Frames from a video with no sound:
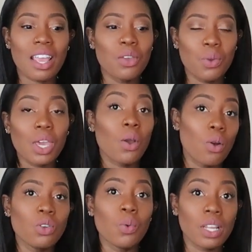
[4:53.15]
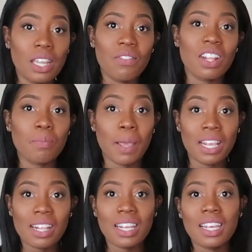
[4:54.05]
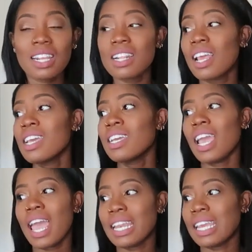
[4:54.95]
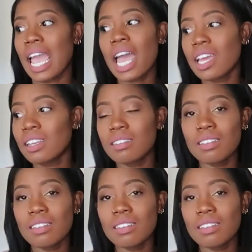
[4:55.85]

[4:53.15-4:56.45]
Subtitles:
Like you can go to a Living Spaces and get